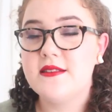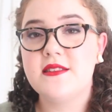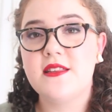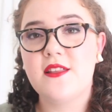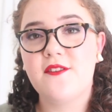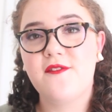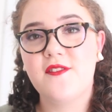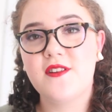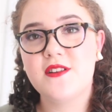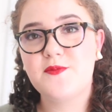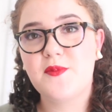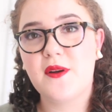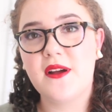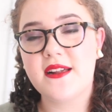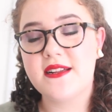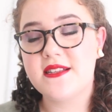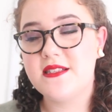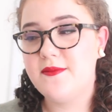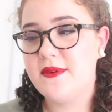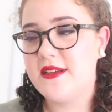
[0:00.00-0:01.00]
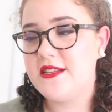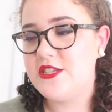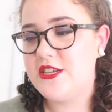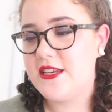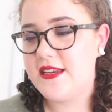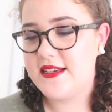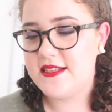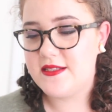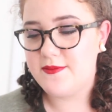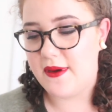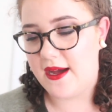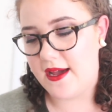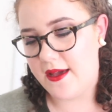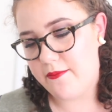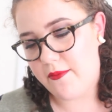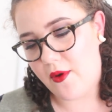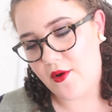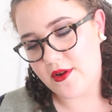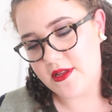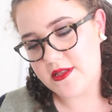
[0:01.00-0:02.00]
So the first product to mention is my
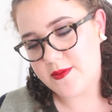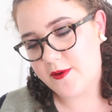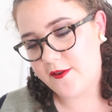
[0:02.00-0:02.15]
Models